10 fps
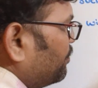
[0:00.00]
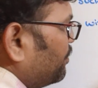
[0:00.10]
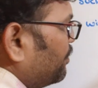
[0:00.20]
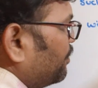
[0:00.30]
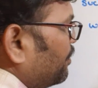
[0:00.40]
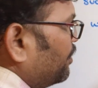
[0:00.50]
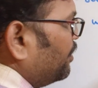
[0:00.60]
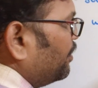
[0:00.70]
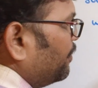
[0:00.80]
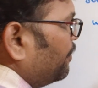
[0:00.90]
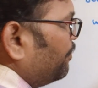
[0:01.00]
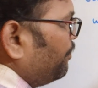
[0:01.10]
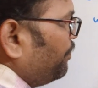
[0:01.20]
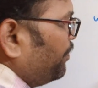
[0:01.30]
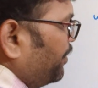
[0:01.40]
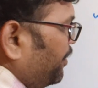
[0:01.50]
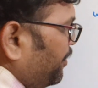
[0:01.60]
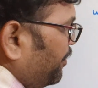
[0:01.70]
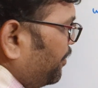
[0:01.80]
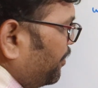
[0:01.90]

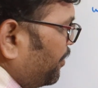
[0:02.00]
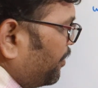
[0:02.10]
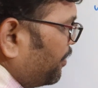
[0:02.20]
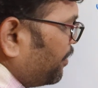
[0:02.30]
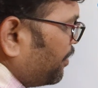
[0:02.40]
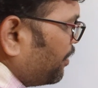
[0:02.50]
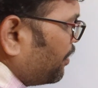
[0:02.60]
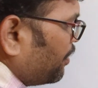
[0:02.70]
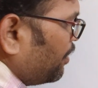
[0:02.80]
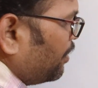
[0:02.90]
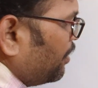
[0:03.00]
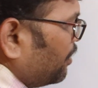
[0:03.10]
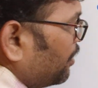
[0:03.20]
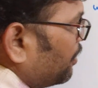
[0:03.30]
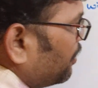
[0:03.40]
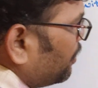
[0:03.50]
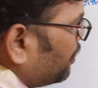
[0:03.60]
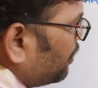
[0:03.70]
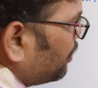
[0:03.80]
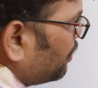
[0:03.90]

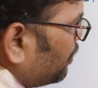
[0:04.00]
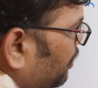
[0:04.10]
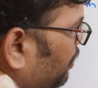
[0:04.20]
Nobody speaks.